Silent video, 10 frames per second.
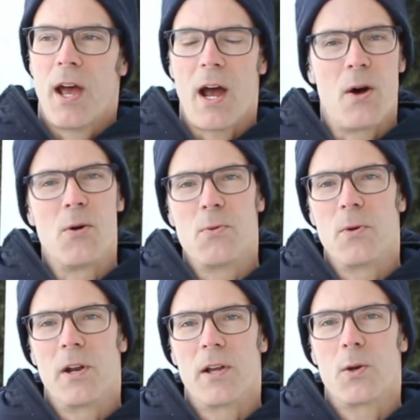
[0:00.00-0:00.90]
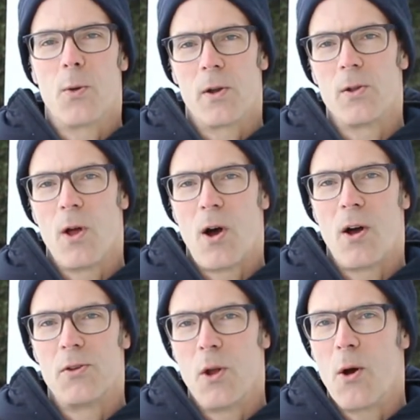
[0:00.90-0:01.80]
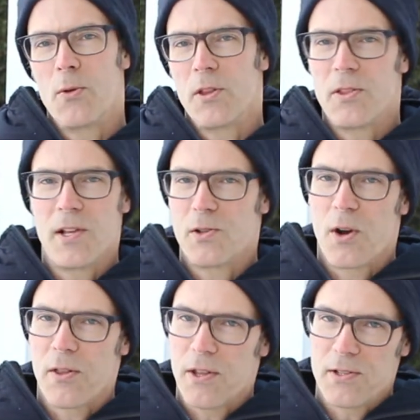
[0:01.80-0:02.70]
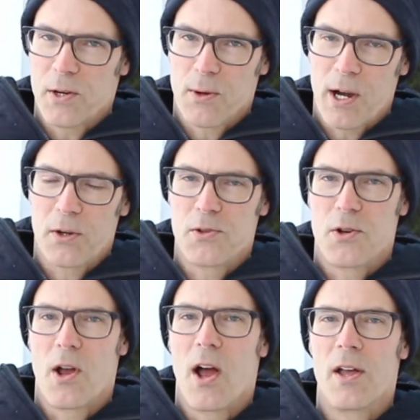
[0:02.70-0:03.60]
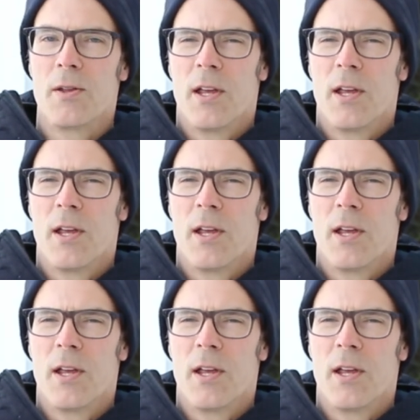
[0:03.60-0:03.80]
how would a court of law know that these are authentic records or not?